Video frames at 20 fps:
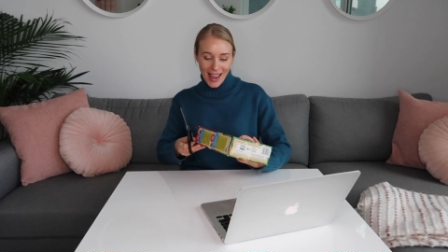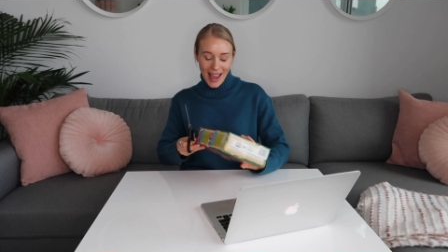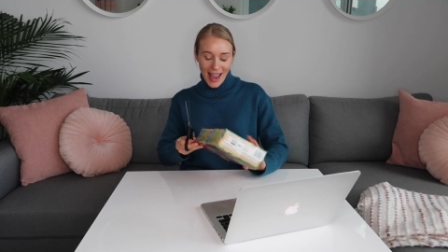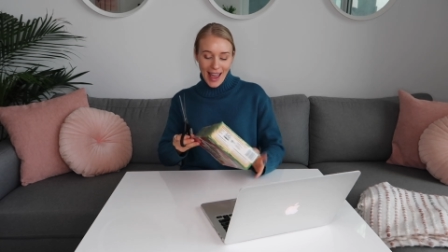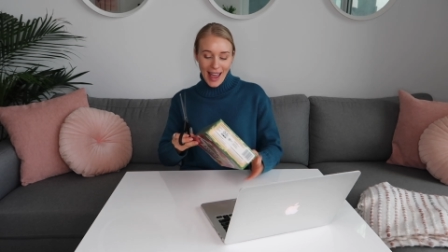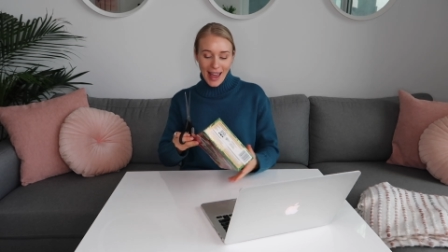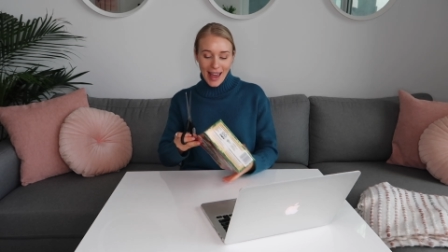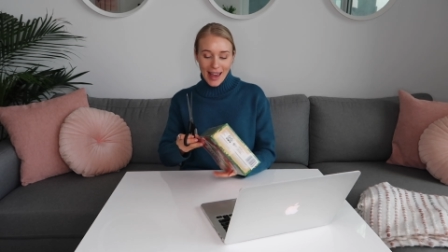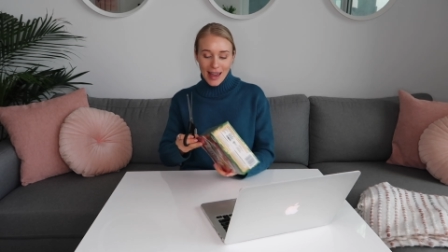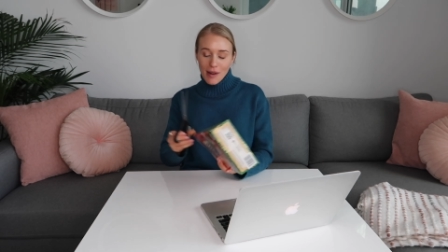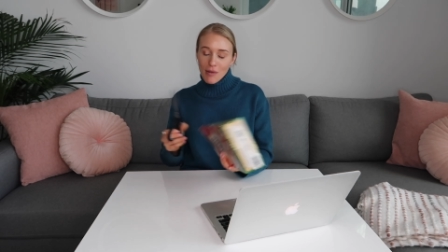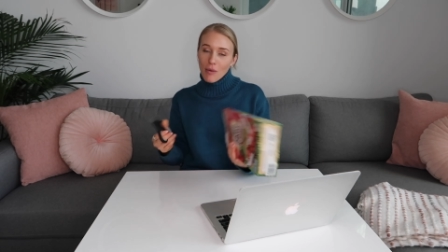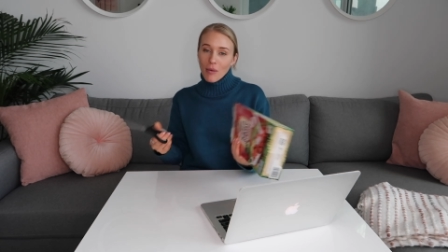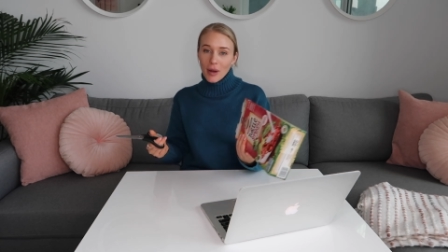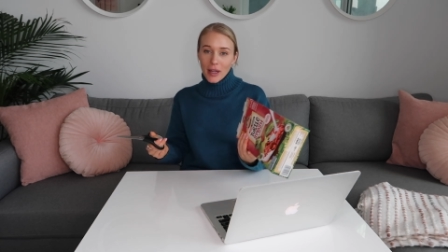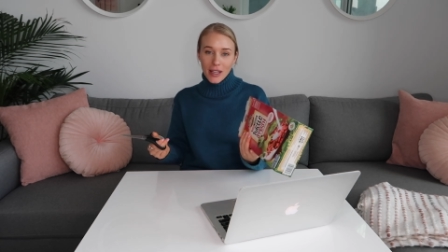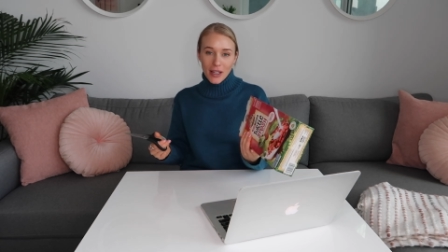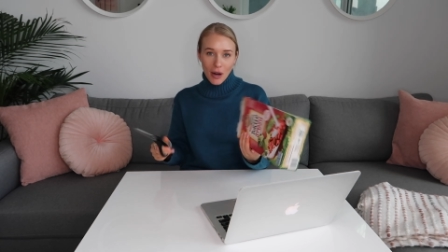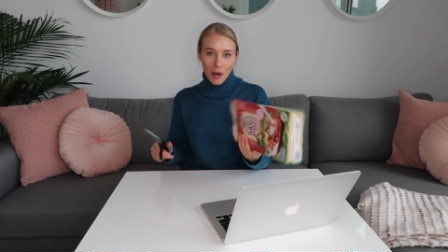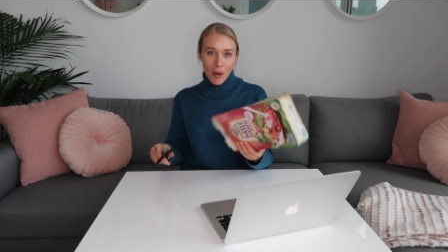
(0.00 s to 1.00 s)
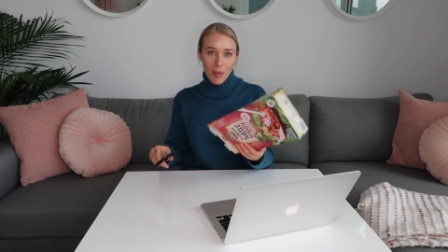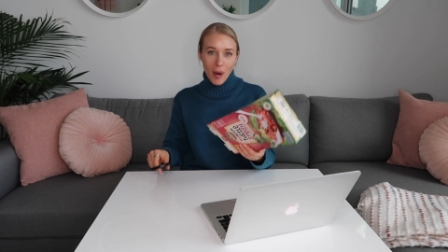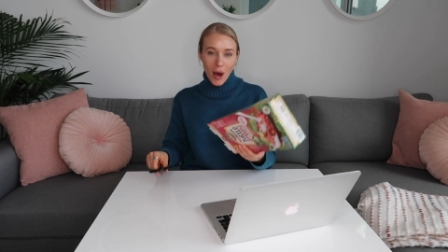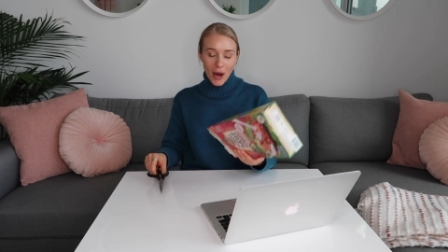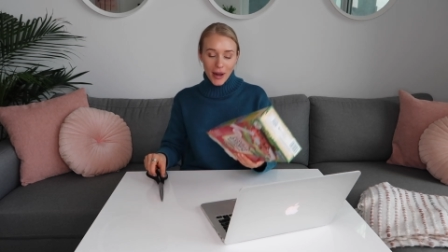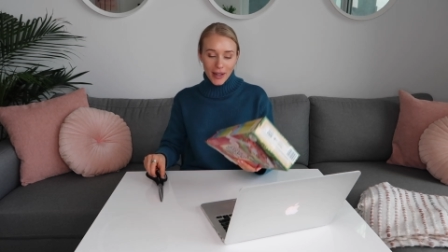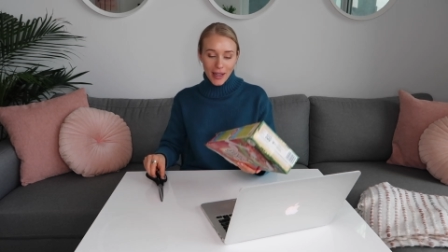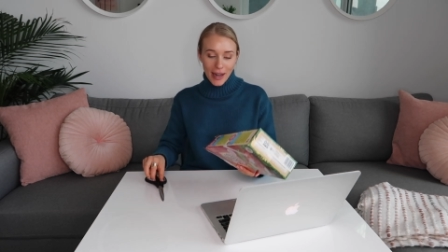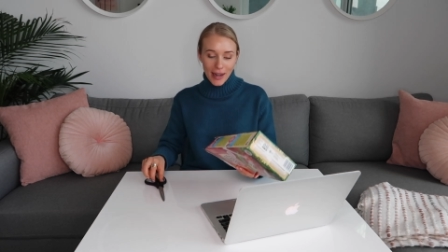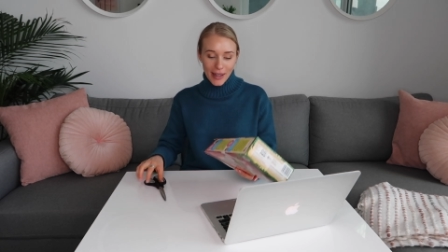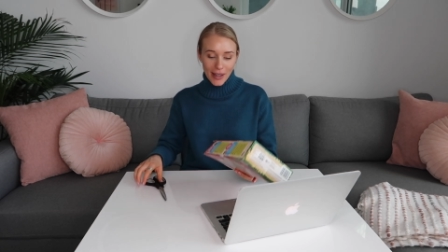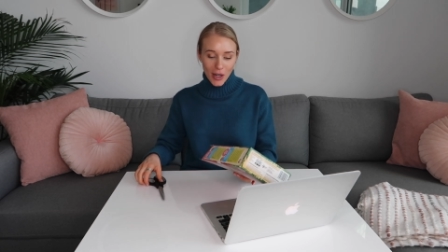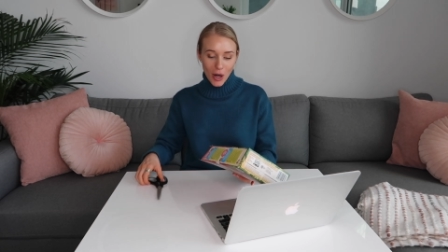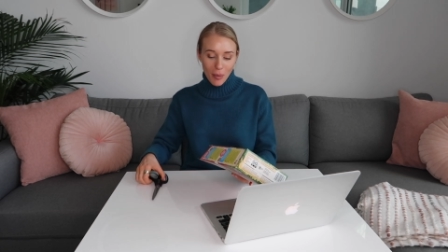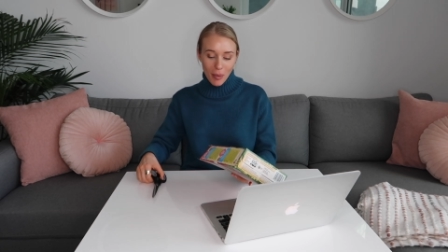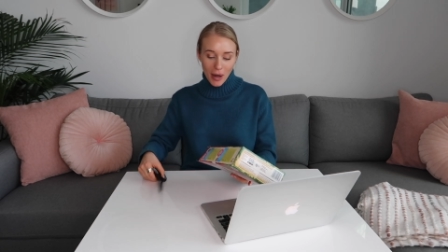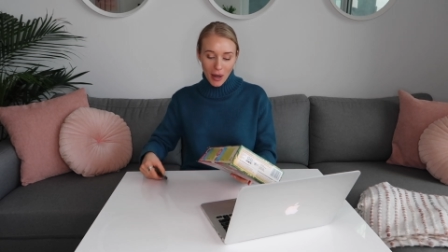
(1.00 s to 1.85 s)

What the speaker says: And, you know, upon cutting it open,